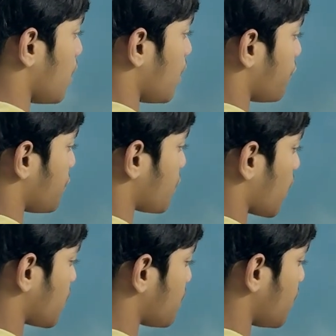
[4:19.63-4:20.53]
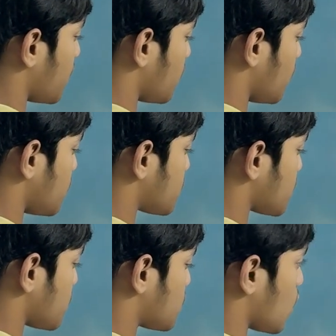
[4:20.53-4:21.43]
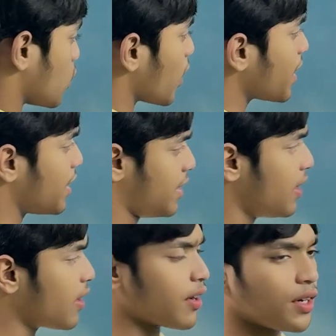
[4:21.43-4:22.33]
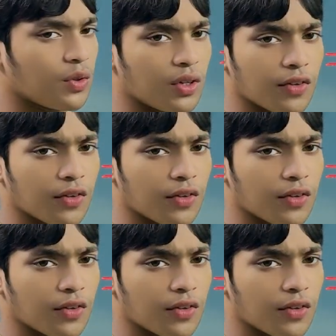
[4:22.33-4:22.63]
If you calculate this, so and here